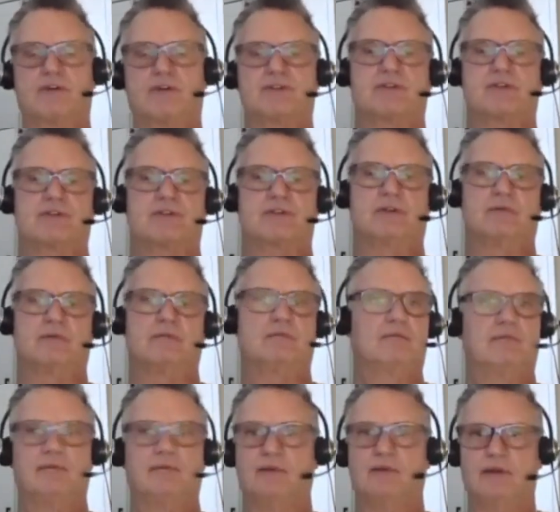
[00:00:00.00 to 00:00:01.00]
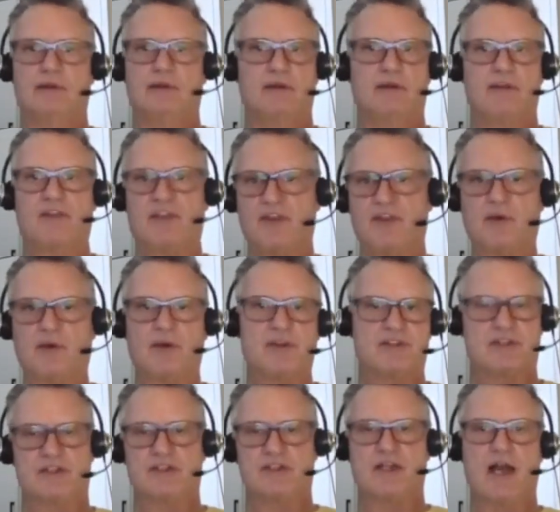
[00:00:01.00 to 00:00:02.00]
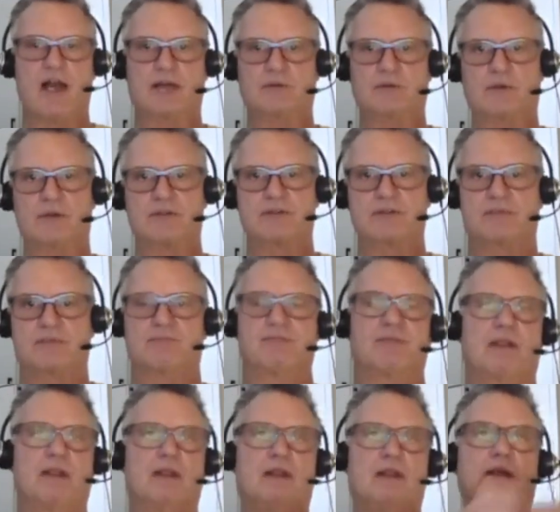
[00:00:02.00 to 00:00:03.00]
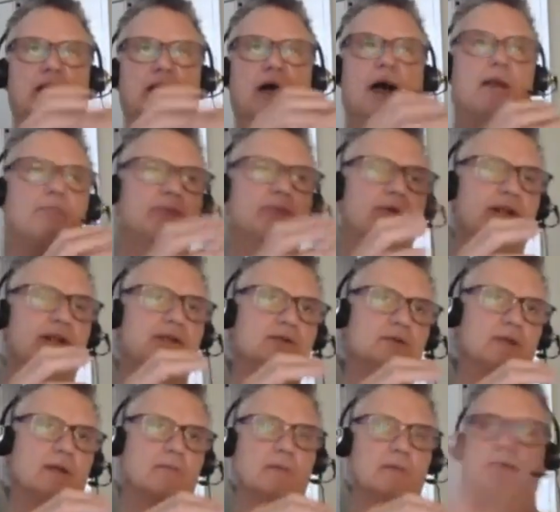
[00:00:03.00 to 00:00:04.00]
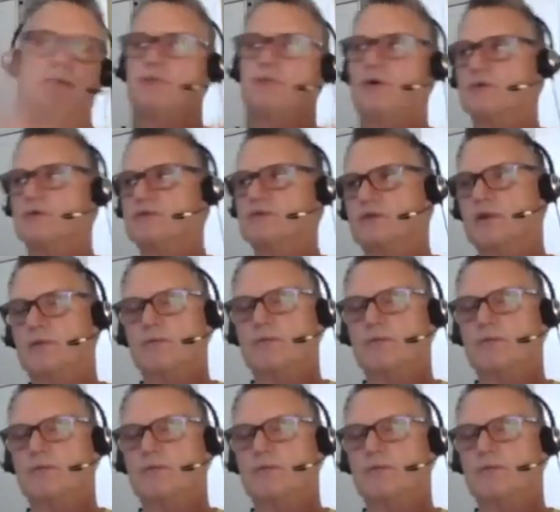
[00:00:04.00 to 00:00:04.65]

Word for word: theories and doctrines. I'm pre-trib, I'm post-trib, I'm mid-trib.